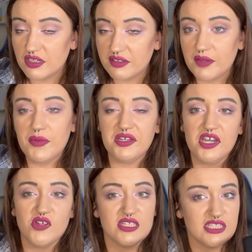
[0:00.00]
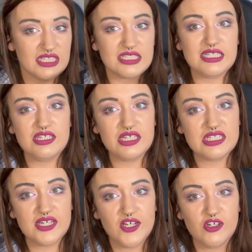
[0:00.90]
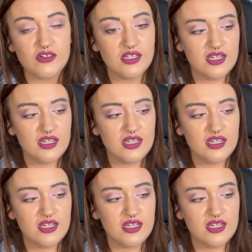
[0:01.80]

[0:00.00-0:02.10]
Like my car is 16 years old.